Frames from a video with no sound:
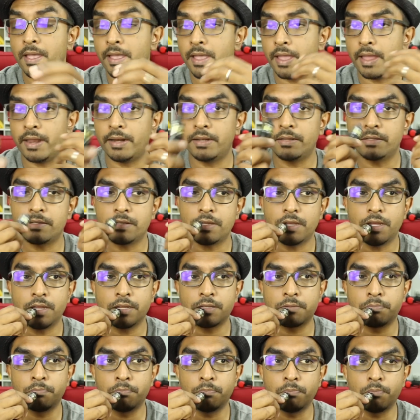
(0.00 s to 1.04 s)
and
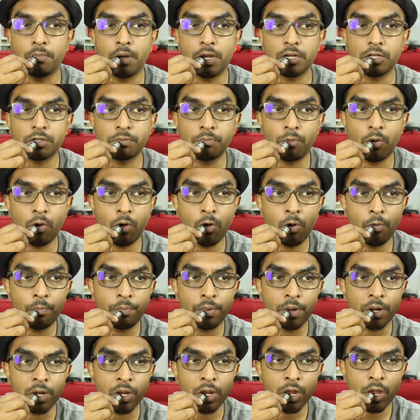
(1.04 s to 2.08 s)
it's much more
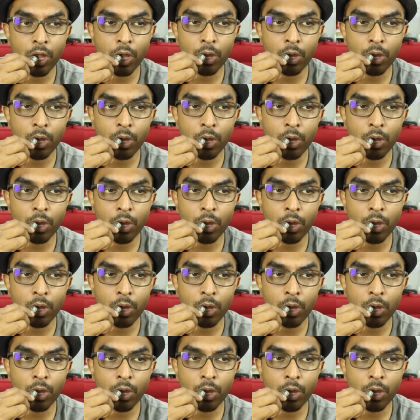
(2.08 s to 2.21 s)
open.